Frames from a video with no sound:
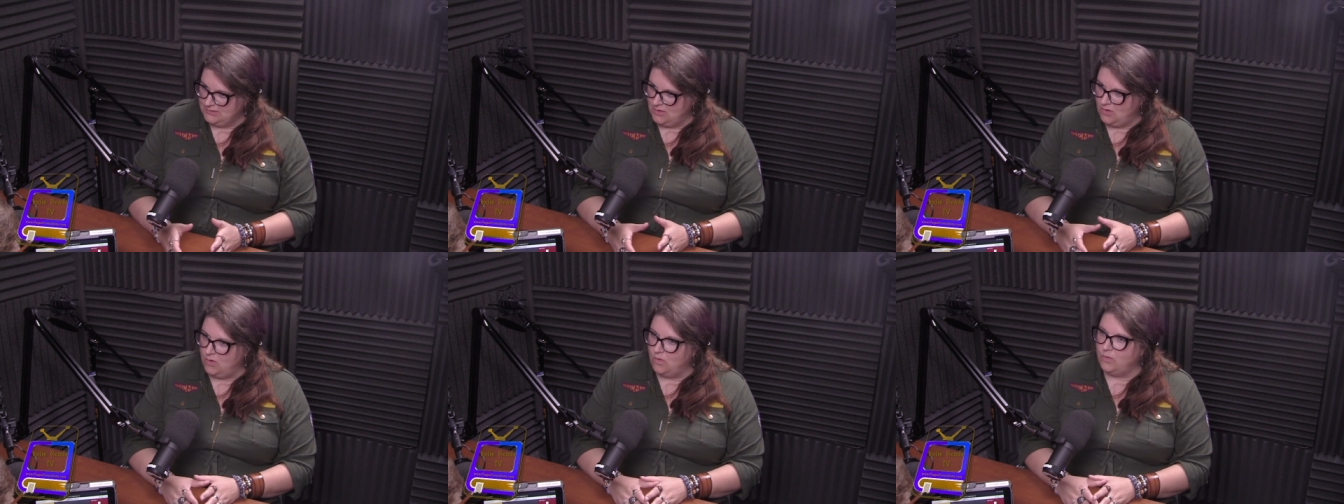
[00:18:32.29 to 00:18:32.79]

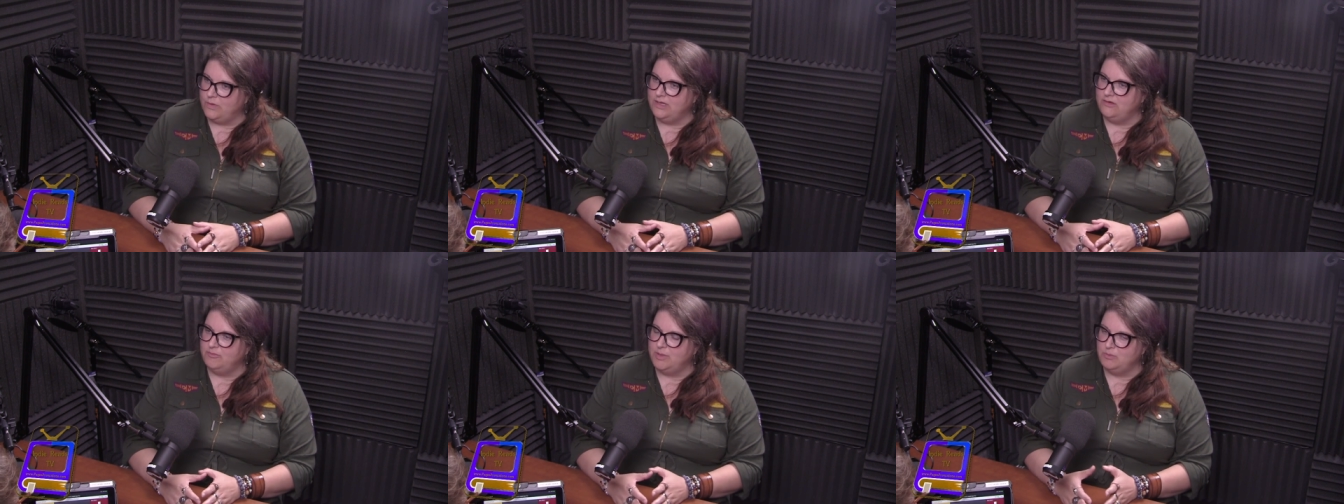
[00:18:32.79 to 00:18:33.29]
though
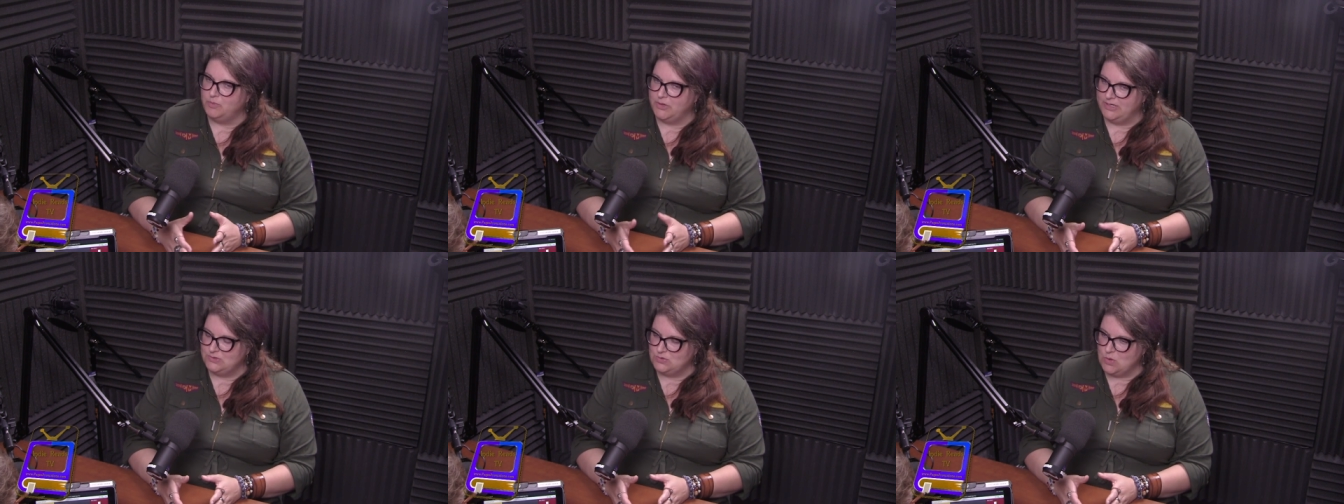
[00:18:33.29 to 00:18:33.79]
we've been
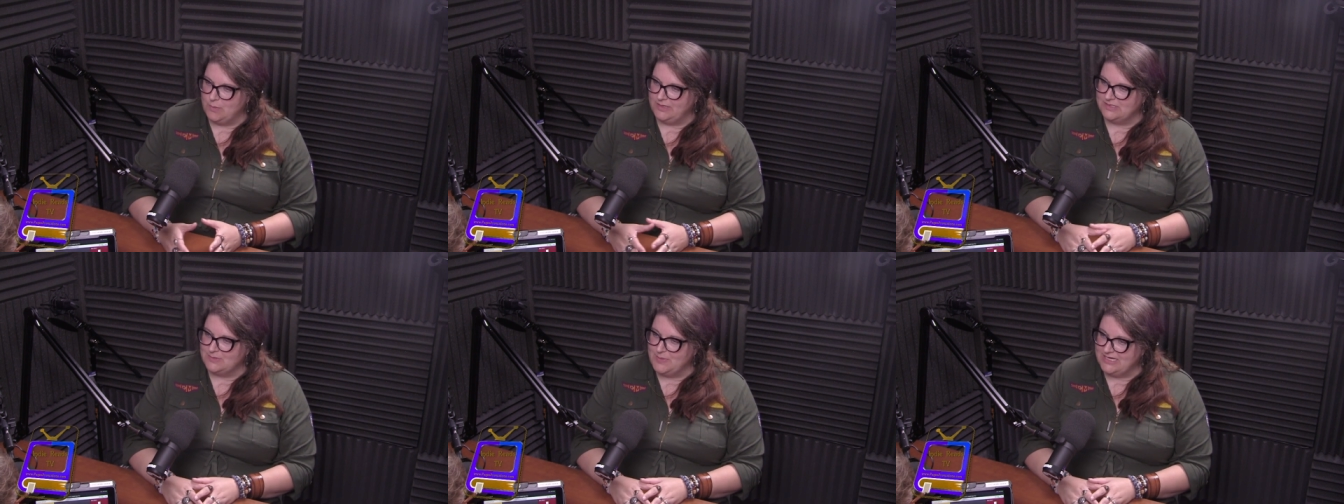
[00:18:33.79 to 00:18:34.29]

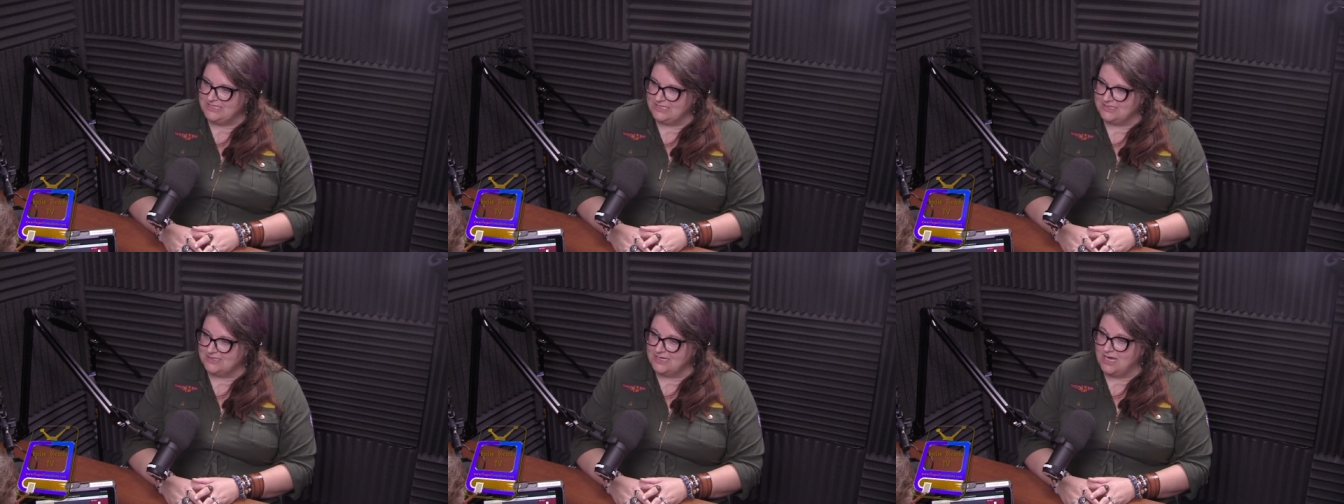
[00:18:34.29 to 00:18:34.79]
brainstorming some
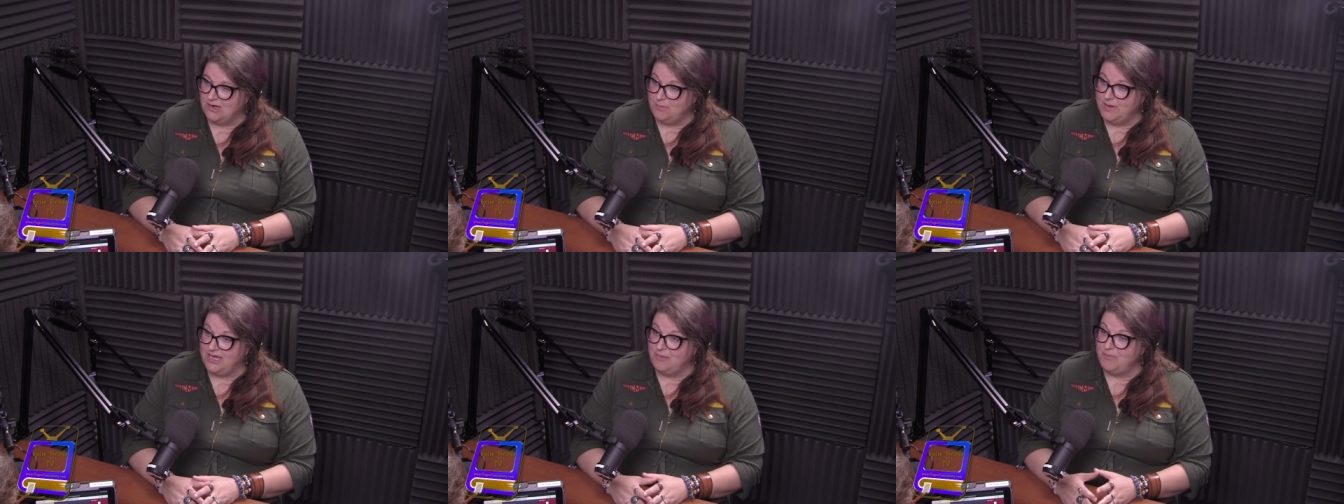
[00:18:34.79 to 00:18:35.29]
ideas on how to
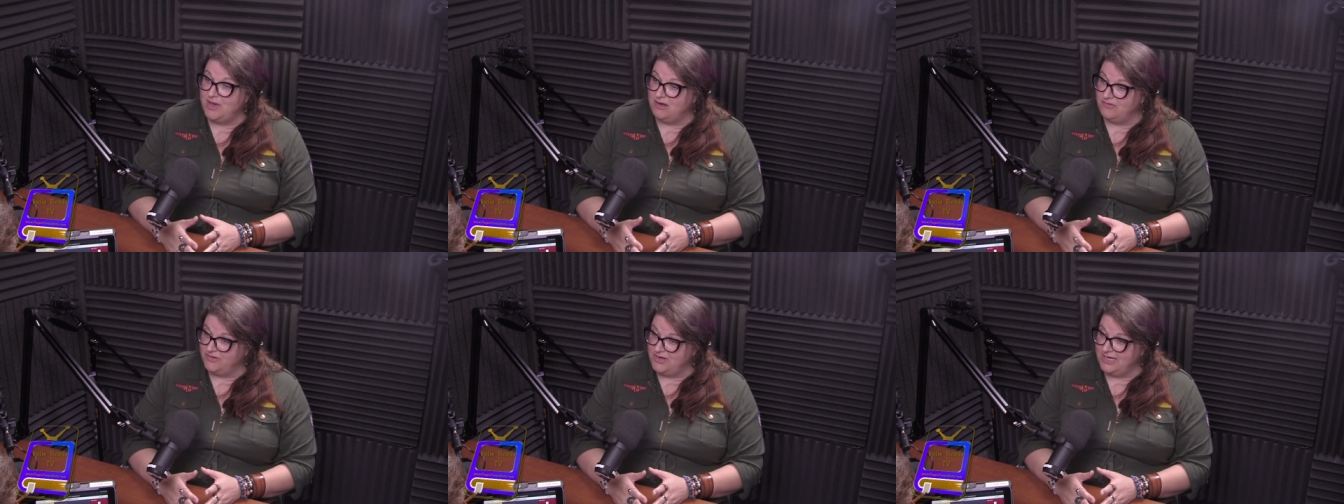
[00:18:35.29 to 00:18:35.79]
make it
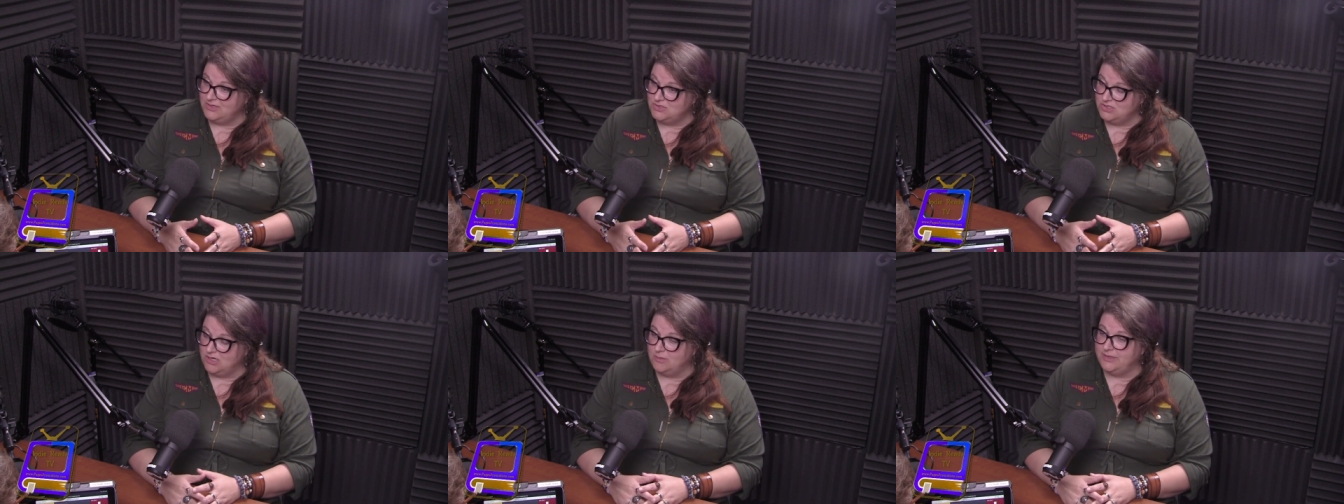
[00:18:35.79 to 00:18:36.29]
better for
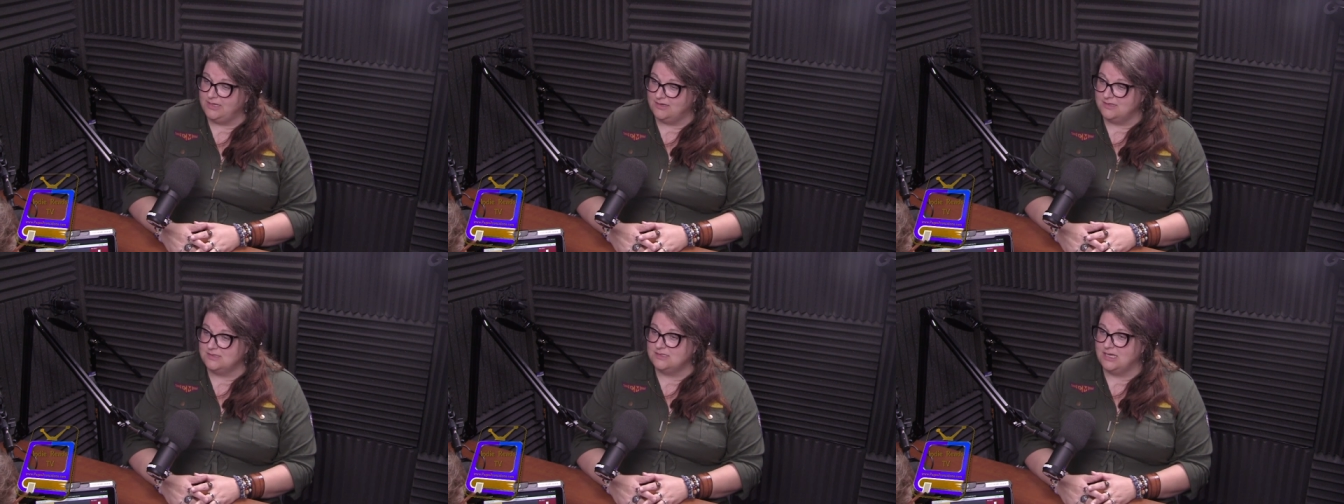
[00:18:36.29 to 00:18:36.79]
next year
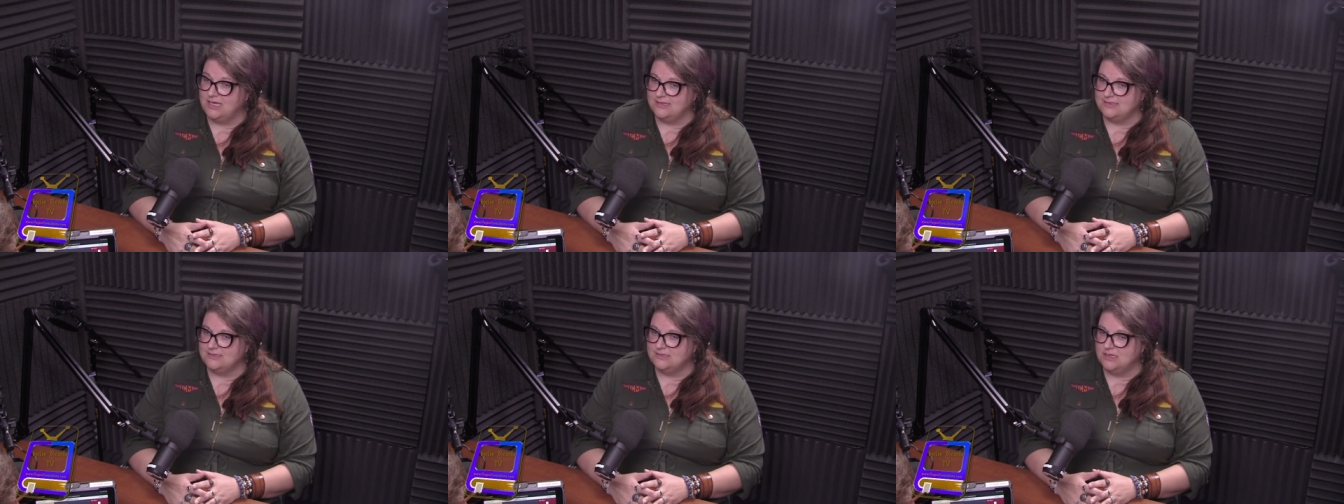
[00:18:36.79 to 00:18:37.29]
because
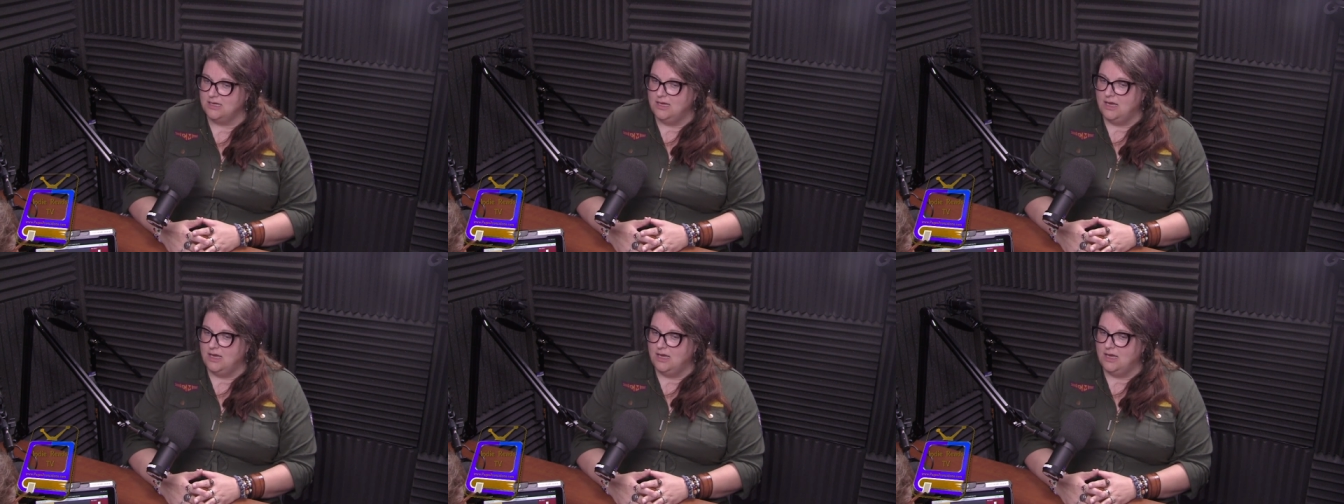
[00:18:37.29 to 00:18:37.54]
it's